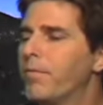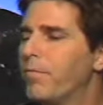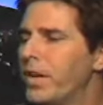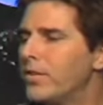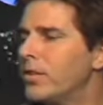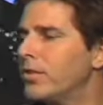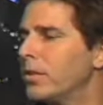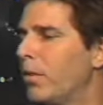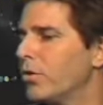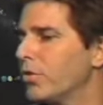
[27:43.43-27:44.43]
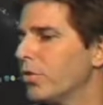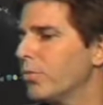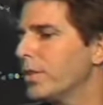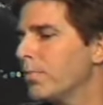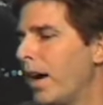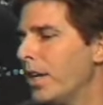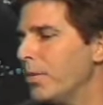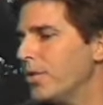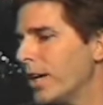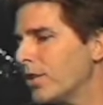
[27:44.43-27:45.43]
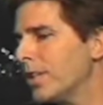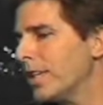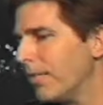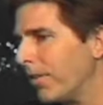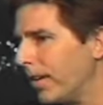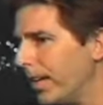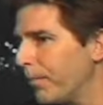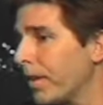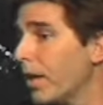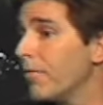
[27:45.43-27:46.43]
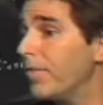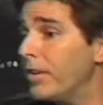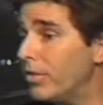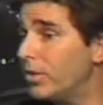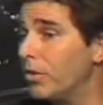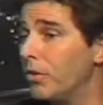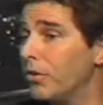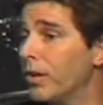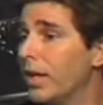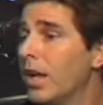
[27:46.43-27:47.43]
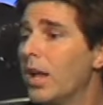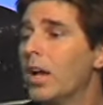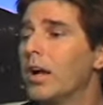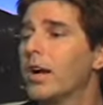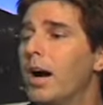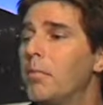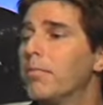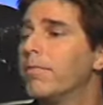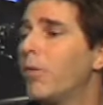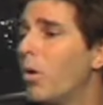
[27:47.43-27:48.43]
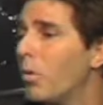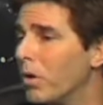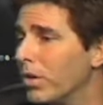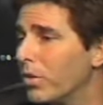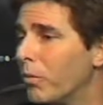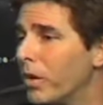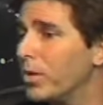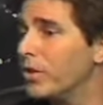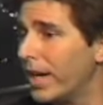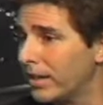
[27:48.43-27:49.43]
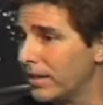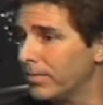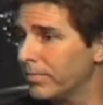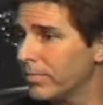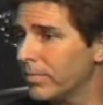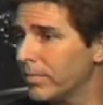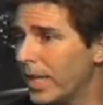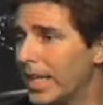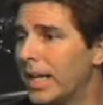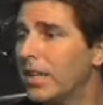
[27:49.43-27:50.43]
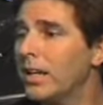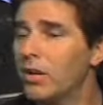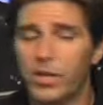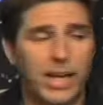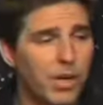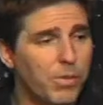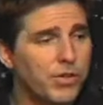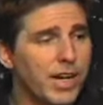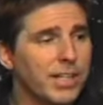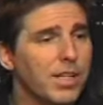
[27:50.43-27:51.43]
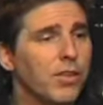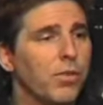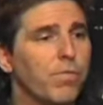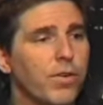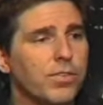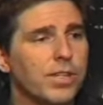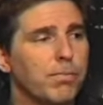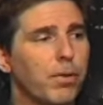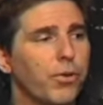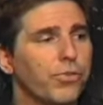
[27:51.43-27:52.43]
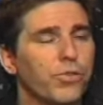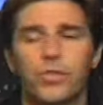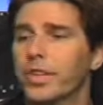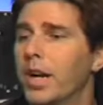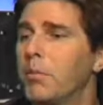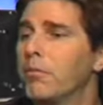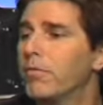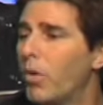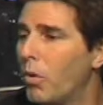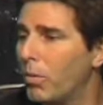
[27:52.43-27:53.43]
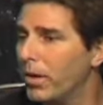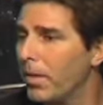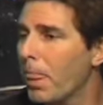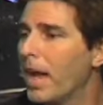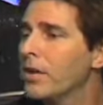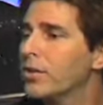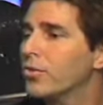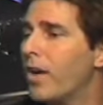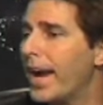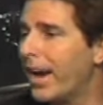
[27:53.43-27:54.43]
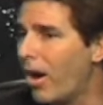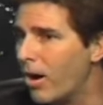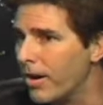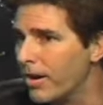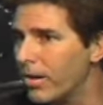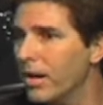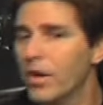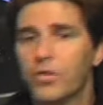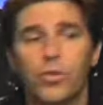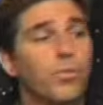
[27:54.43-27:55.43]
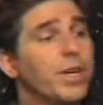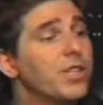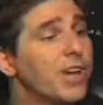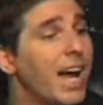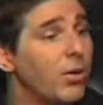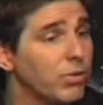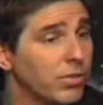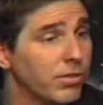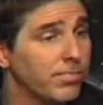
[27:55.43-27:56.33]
Physicals and emotionals respond to rejection differently. Physicals come forward when rejected. They get, a little, they get rejected, their first impulse is to come forward, to try harder, to reach out.